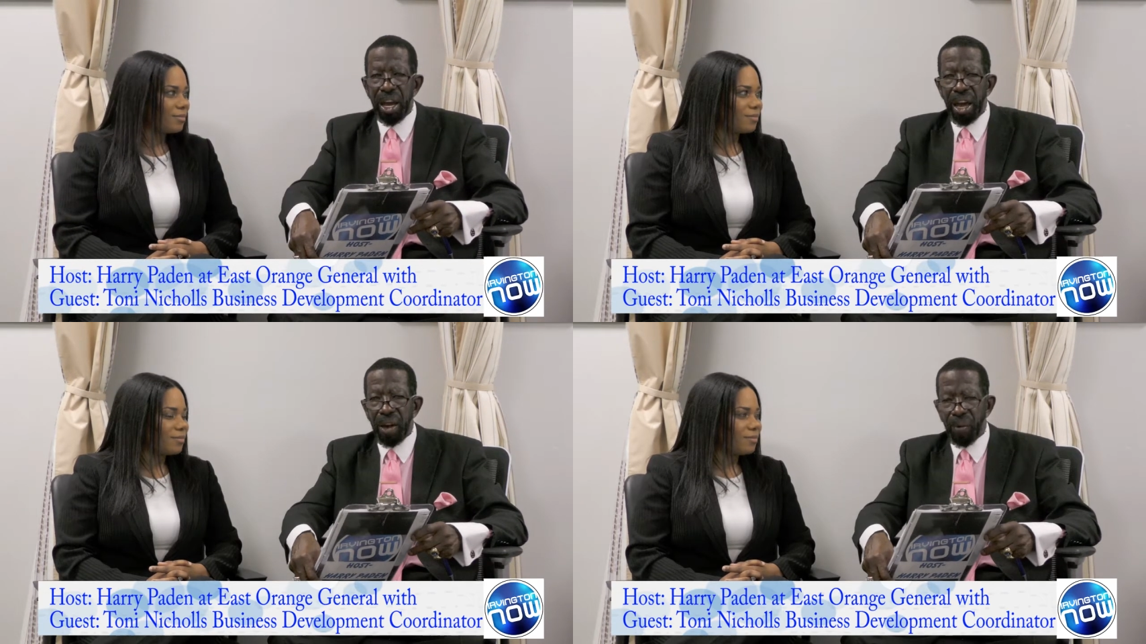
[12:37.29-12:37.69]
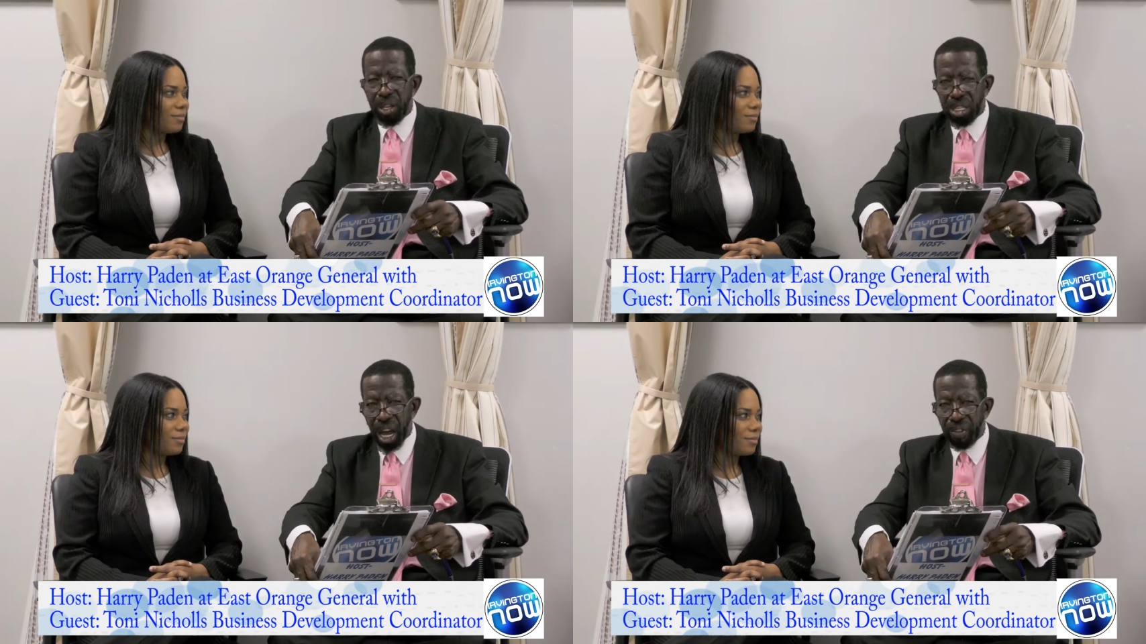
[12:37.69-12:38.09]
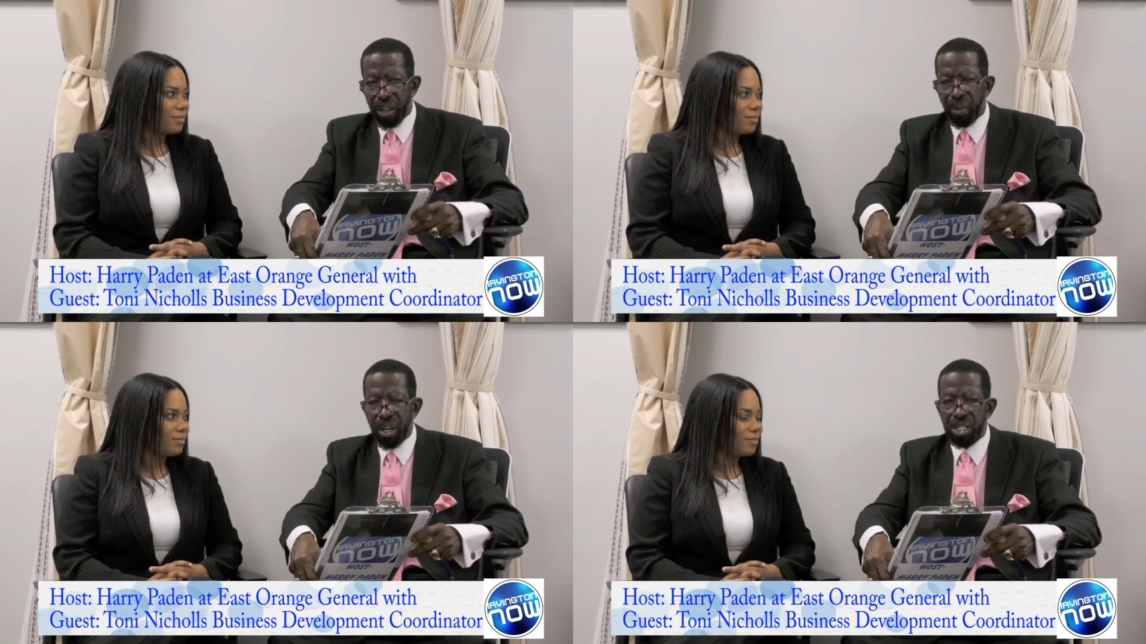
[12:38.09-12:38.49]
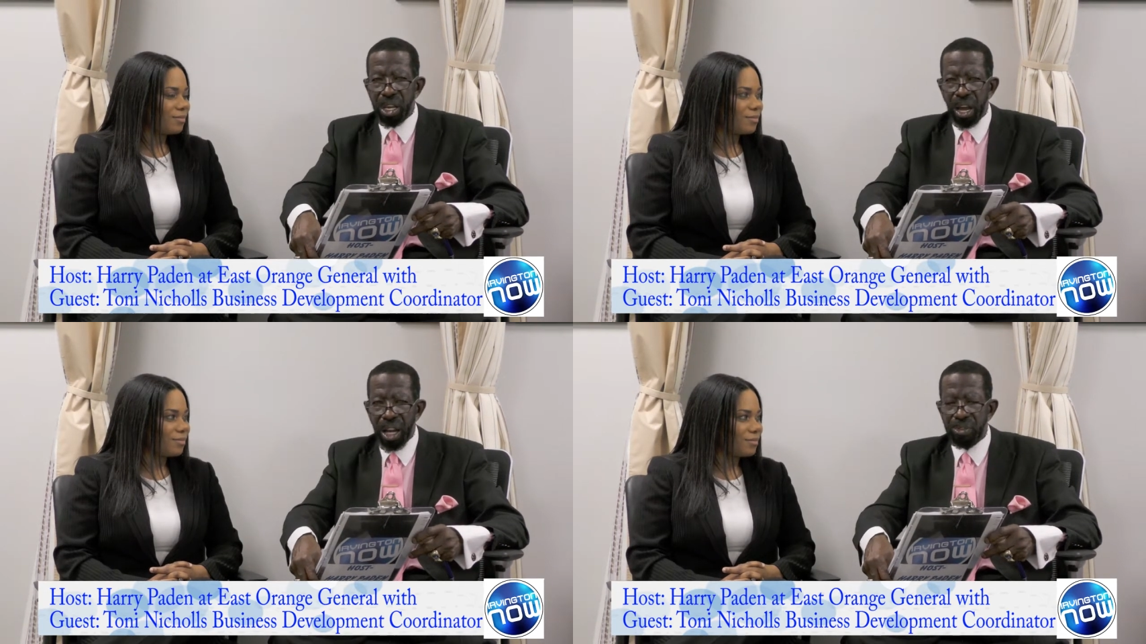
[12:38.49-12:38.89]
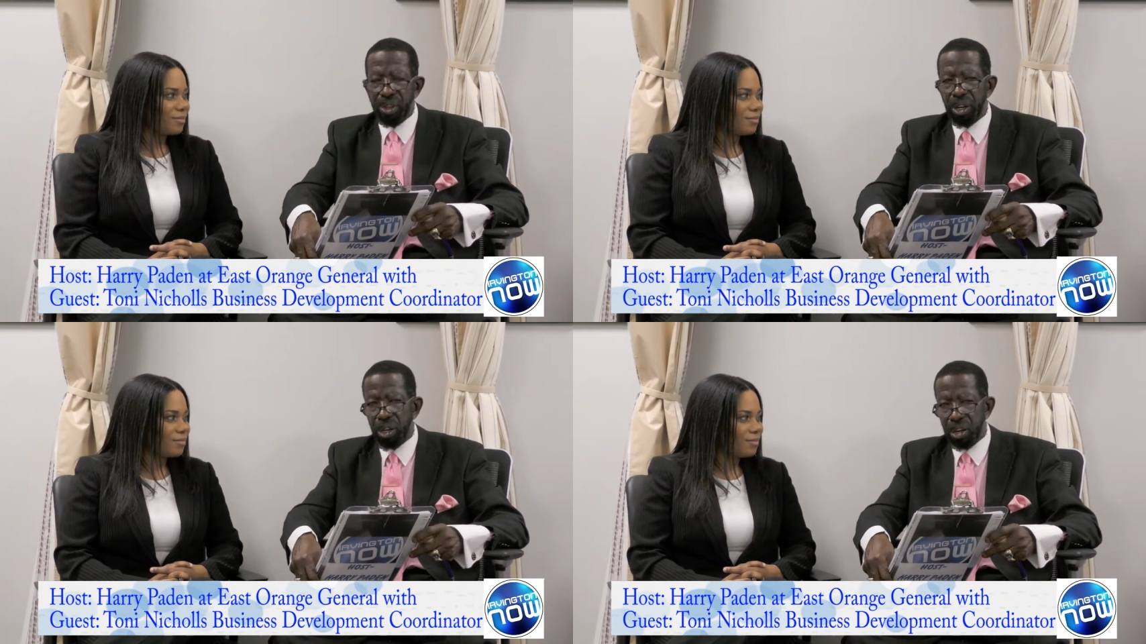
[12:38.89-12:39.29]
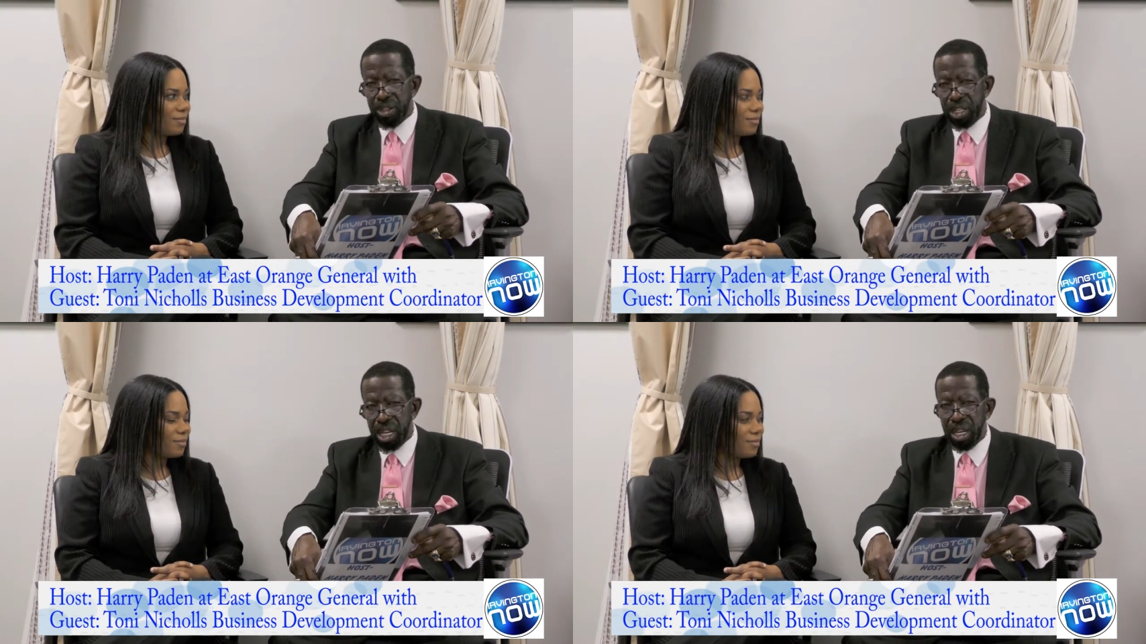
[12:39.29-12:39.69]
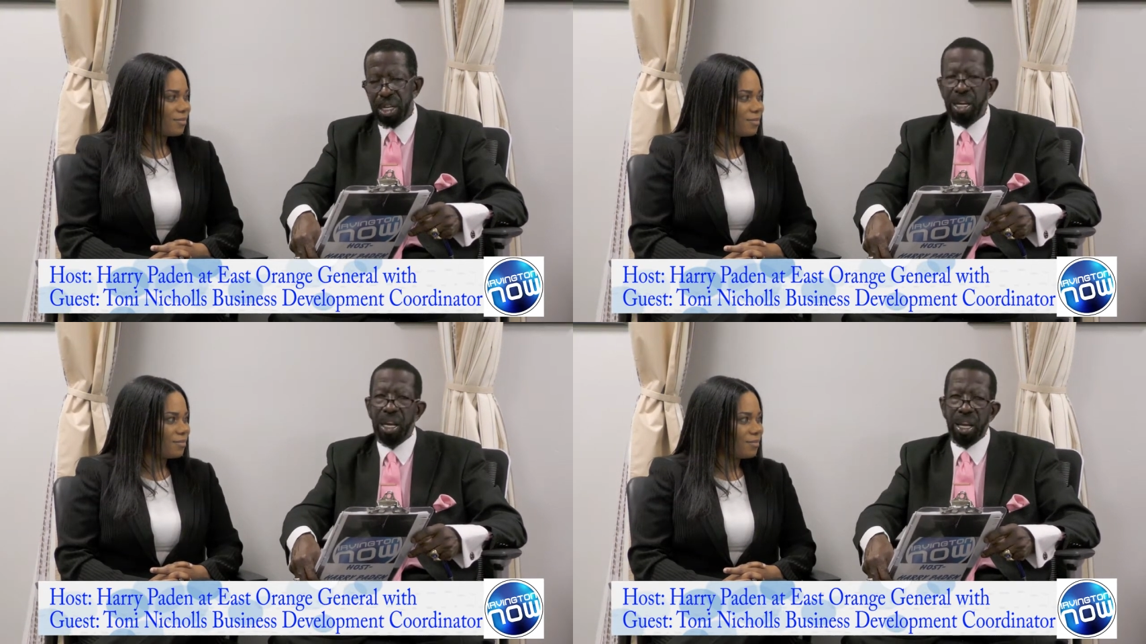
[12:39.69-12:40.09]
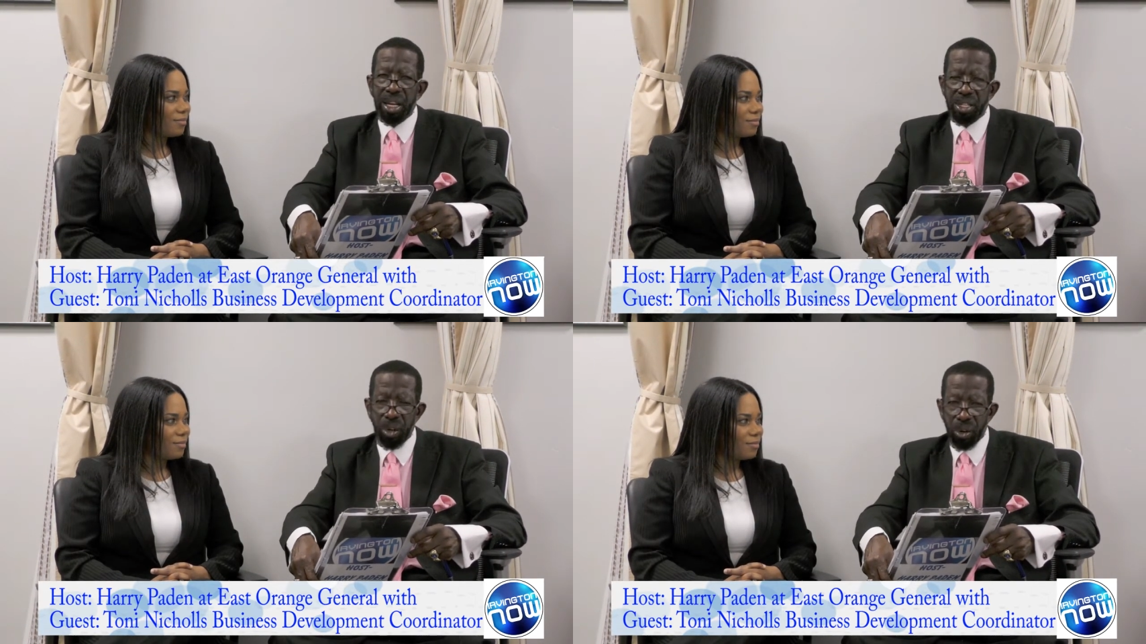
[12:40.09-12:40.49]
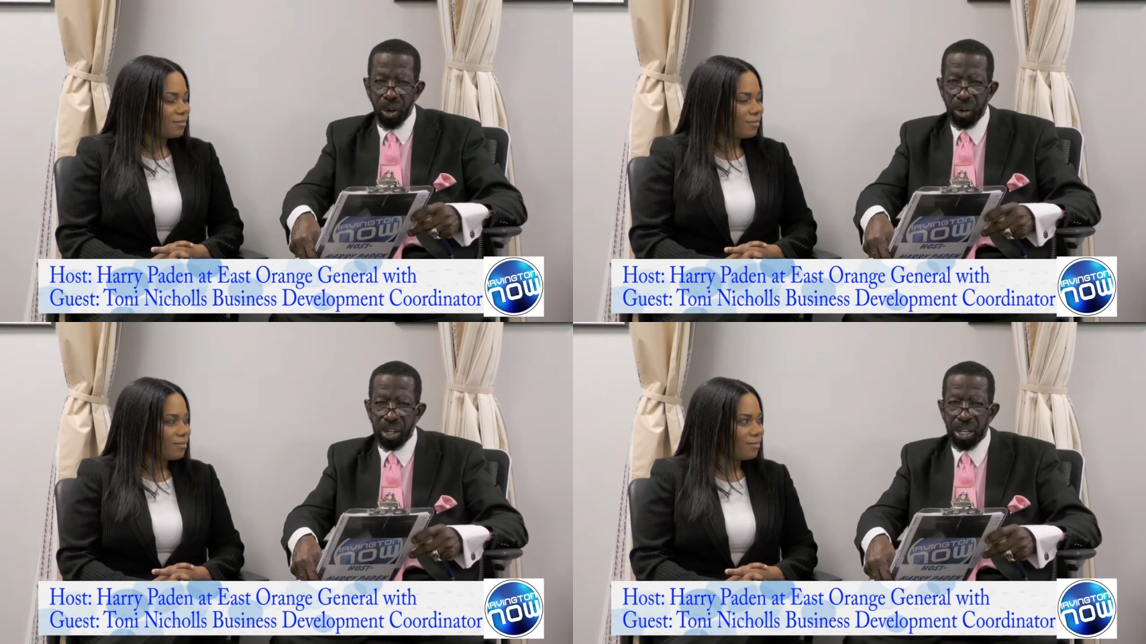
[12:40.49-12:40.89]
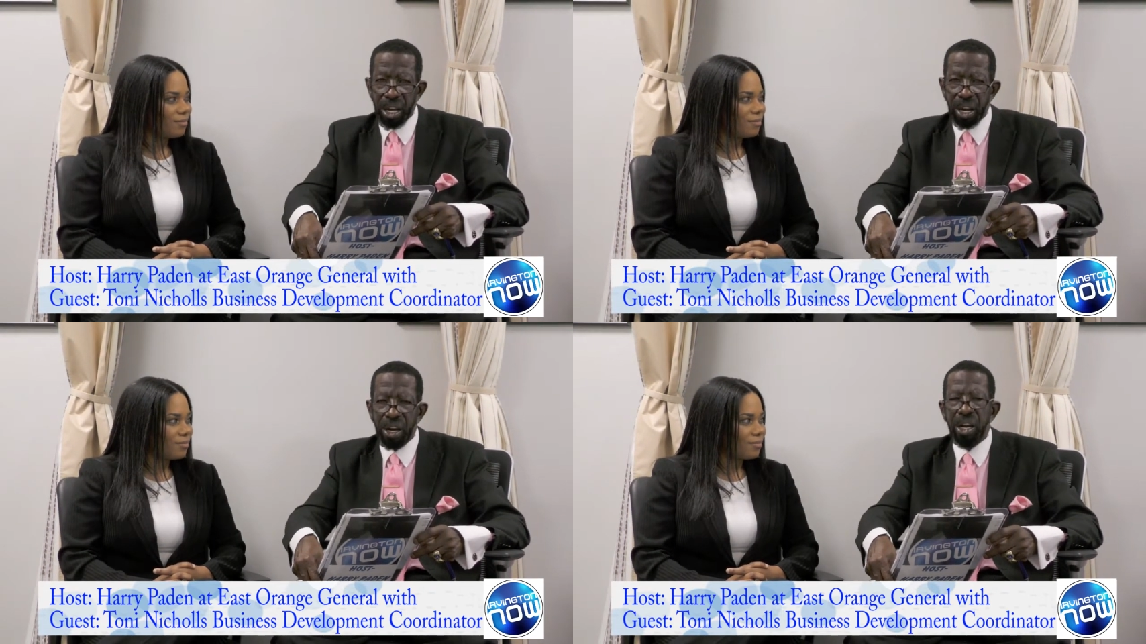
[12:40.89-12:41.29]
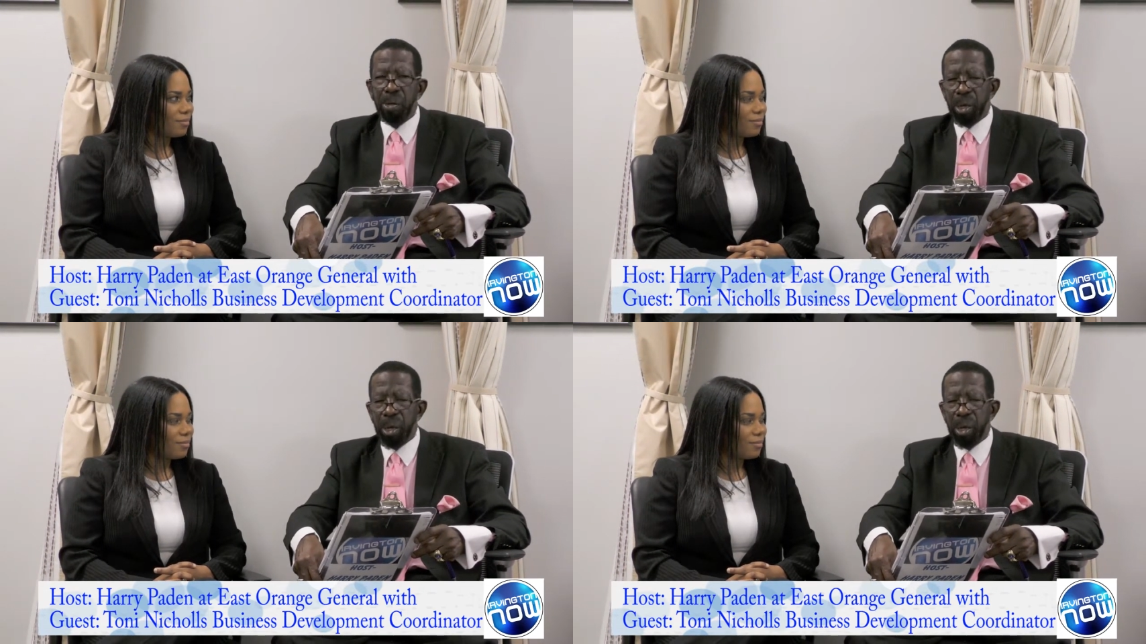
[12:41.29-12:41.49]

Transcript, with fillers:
Speaker 1: At one time there was a hospital in Irvington that's no longer there,